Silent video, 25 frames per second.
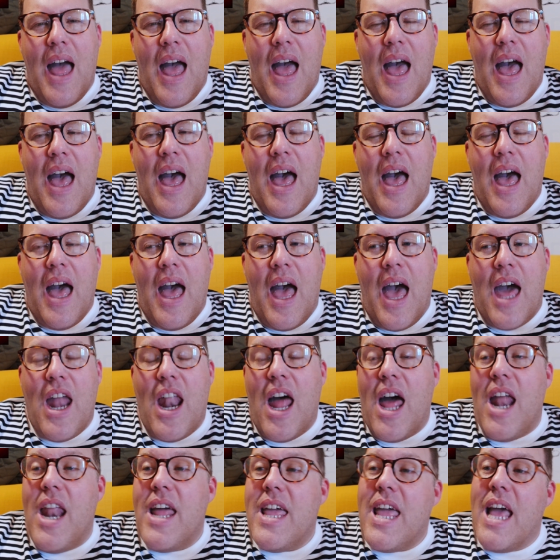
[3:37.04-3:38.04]

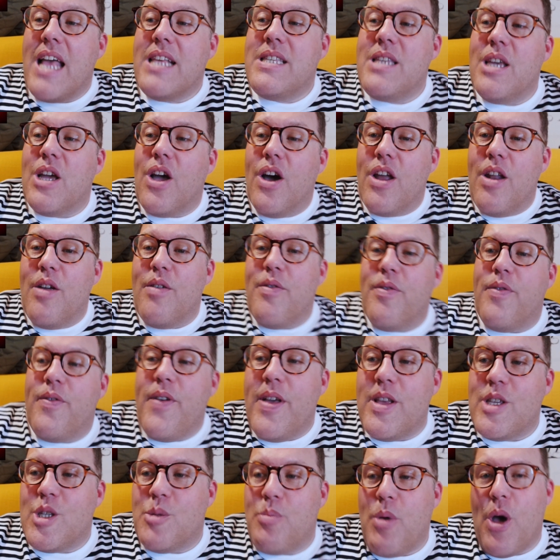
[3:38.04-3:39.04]
And I guess it kind
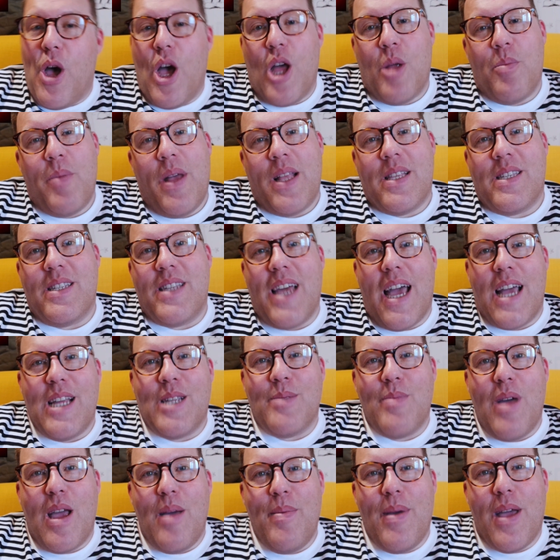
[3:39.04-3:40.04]
of spurred me today
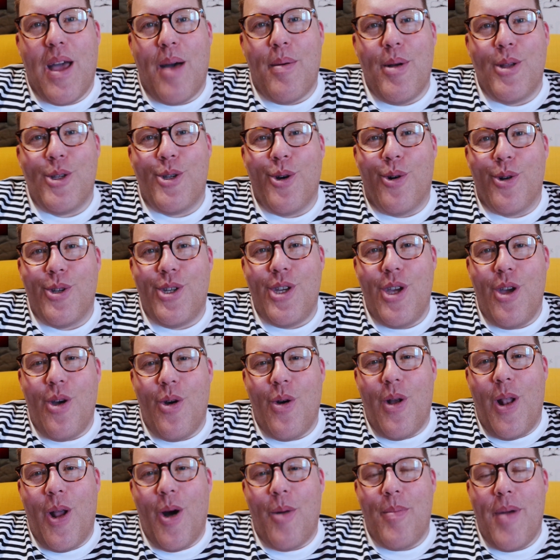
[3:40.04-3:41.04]
to maybe come and talk to
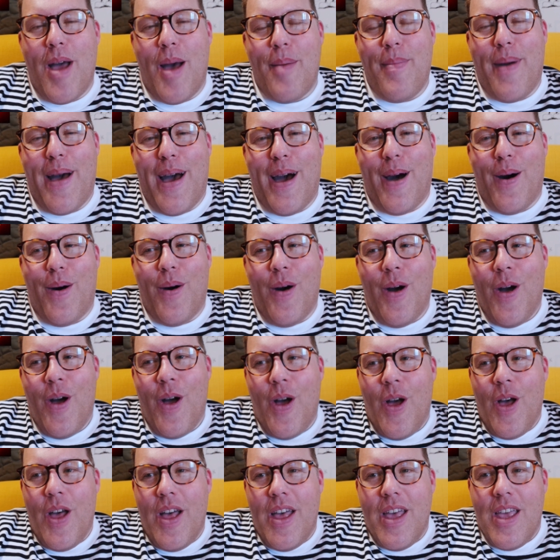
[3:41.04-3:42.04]
you a little bit about,
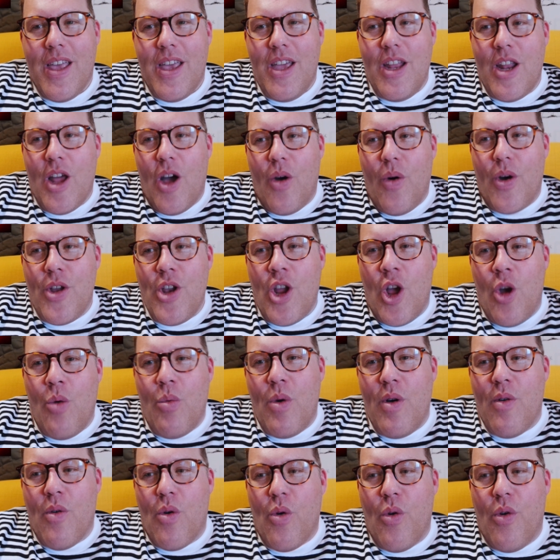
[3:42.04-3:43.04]
I know
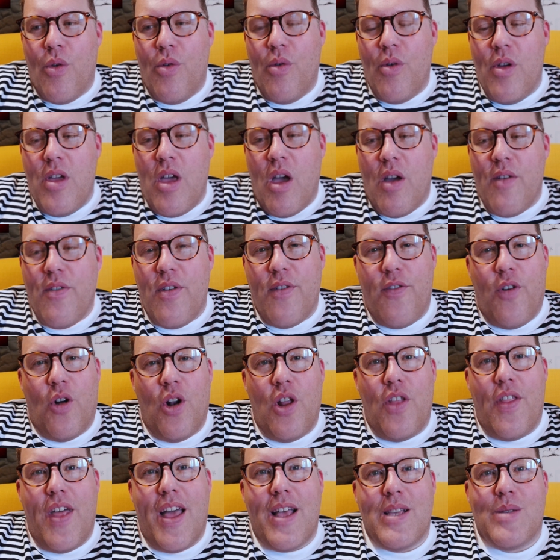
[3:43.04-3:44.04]
we're all, if you
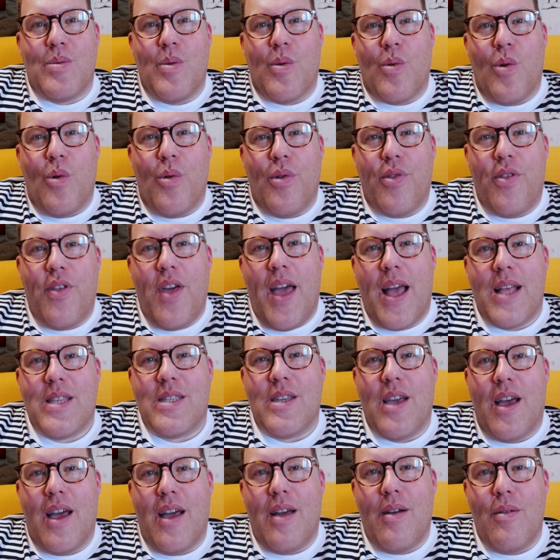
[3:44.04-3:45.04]
follow this, we're all
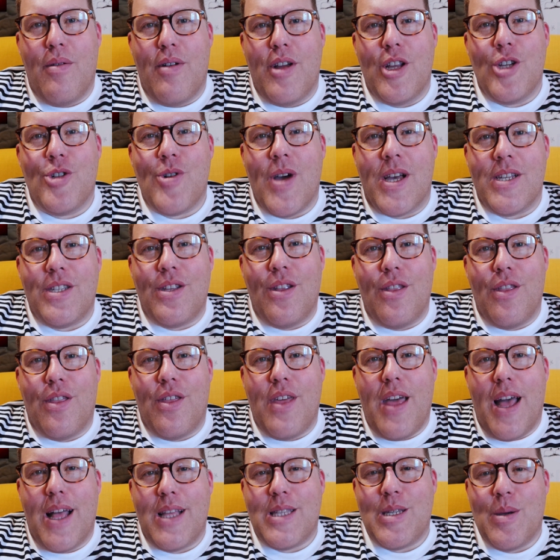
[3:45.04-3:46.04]
theatre, we're interested in
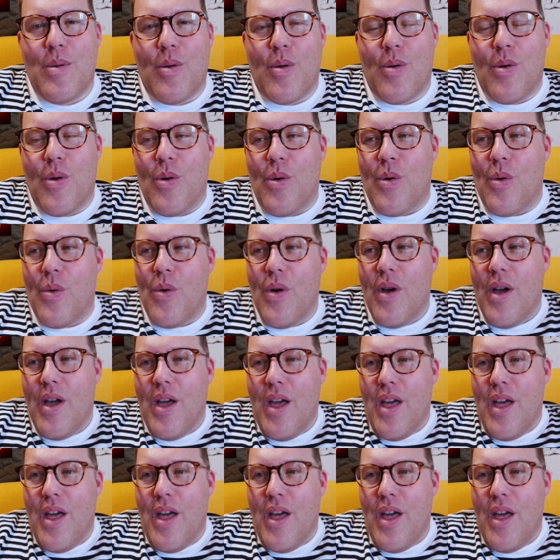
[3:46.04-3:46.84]
theatre, we're all,